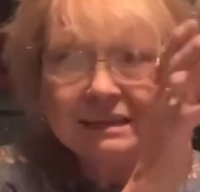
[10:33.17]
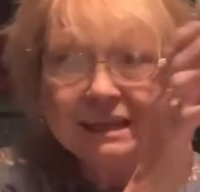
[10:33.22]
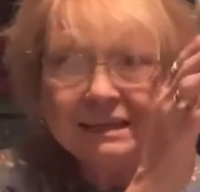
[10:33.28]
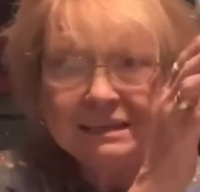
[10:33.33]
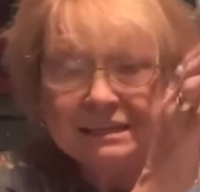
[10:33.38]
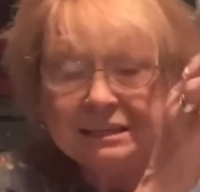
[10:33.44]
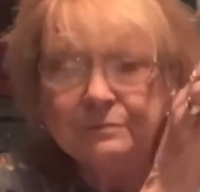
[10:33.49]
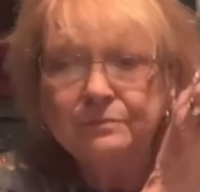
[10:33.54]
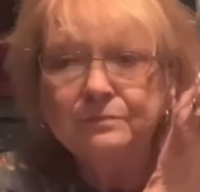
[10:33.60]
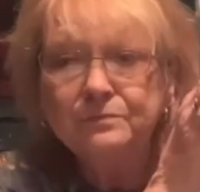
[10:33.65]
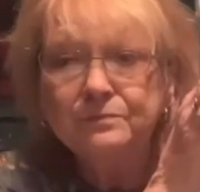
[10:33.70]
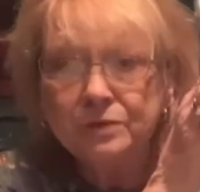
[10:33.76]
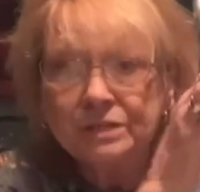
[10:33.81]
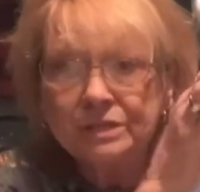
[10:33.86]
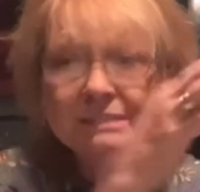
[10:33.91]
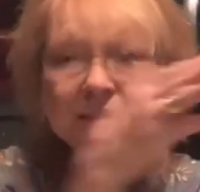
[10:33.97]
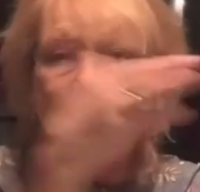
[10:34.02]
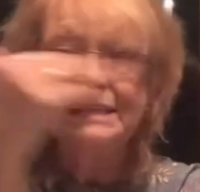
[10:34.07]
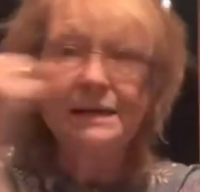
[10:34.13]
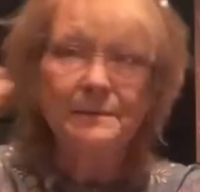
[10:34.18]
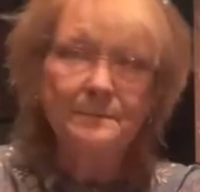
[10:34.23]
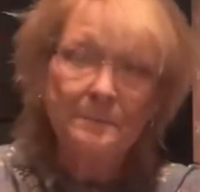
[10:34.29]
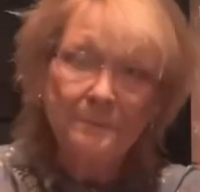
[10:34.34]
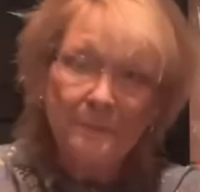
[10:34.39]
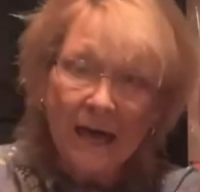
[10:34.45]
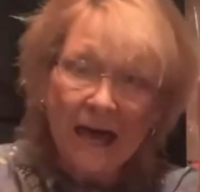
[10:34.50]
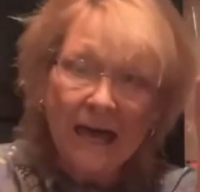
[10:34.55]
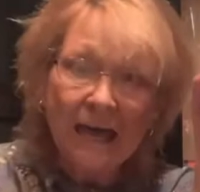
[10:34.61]
to put some
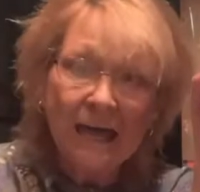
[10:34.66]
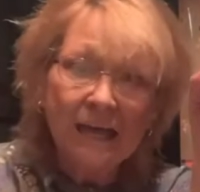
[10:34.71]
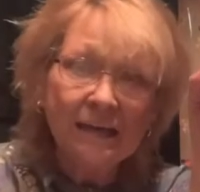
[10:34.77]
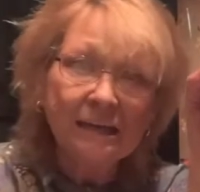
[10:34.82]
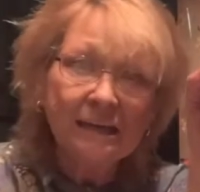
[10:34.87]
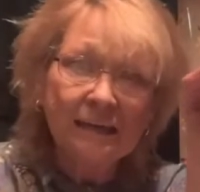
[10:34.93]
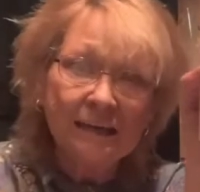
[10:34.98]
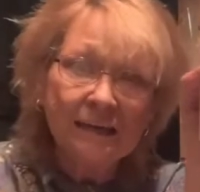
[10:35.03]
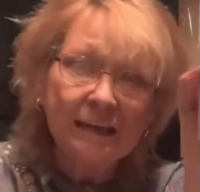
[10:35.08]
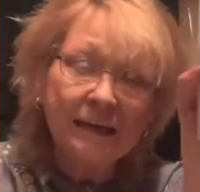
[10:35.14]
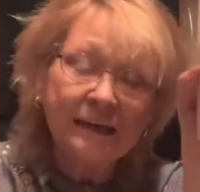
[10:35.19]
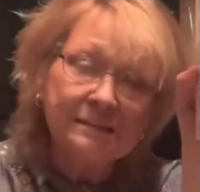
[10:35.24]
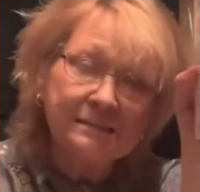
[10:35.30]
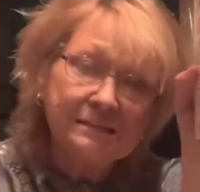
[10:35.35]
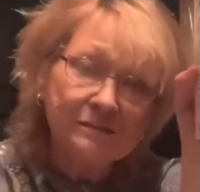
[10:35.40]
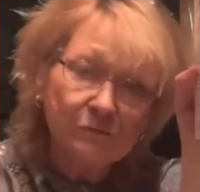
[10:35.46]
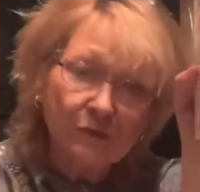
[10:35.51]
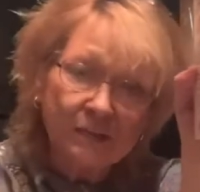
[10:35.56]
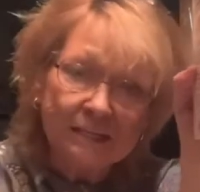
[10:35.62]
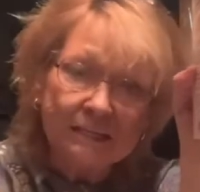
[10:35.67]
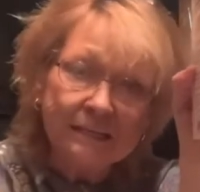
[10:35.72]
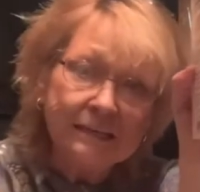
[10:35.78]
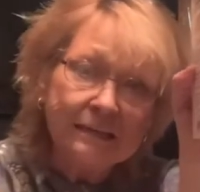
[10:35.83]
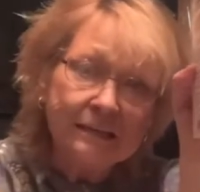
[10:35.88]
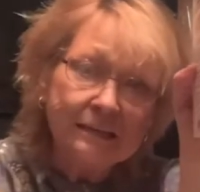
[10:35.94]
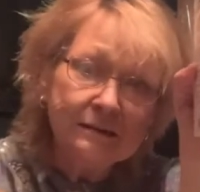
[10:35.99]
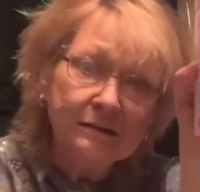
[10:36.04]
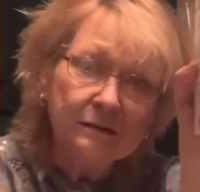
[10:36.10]
back in case we
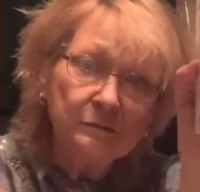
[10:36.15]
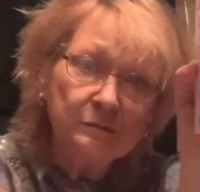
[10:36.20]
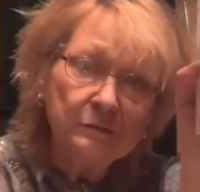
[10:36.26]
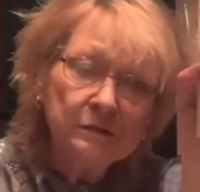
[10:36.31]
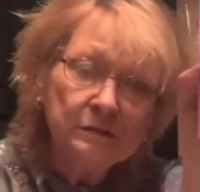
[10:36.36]
need them.